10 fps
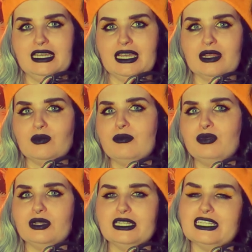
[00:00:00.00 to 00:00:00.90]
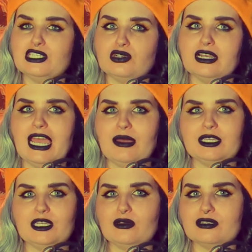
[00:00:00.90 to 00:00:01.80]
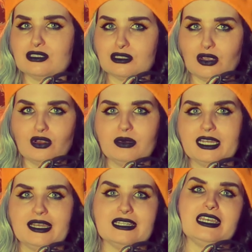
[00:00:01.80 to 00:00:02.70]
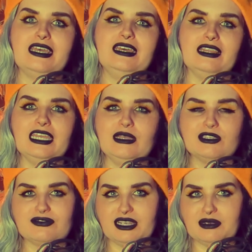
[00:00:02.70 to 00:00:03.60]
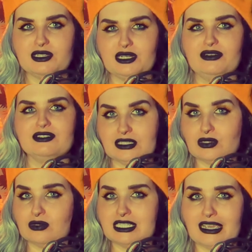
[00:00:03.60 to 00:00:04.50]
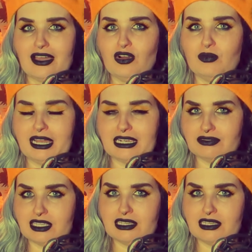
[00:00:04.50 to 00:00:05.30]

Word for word: and at one point his drug habit got so bad that he was found after snorting a whole bag of the